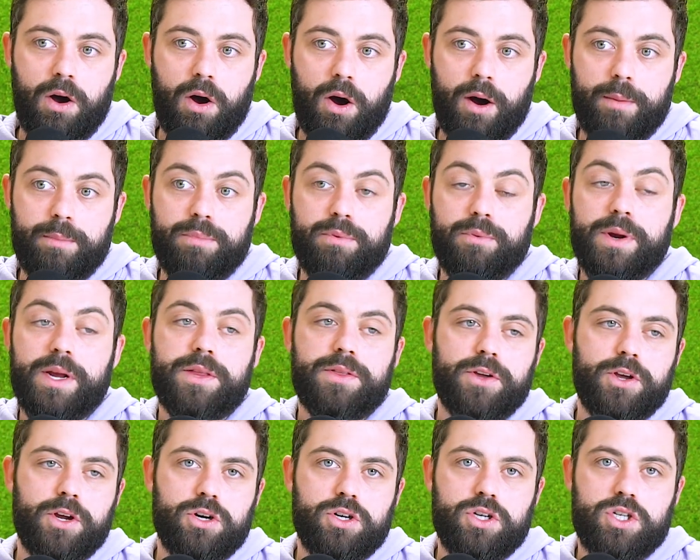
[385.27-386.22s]
are
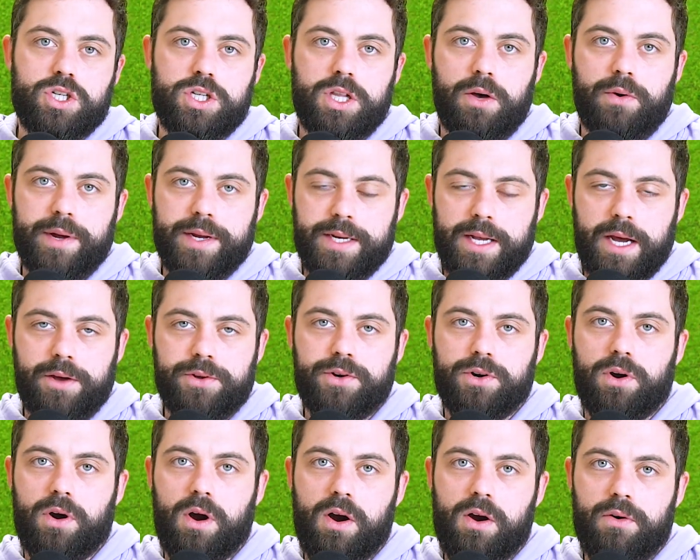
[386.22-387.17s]
breathing, you're slowing down
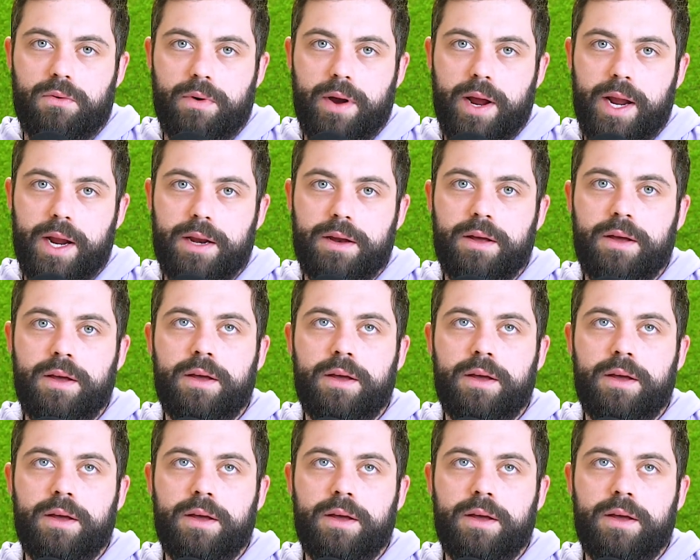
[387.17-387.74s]
your heart rate.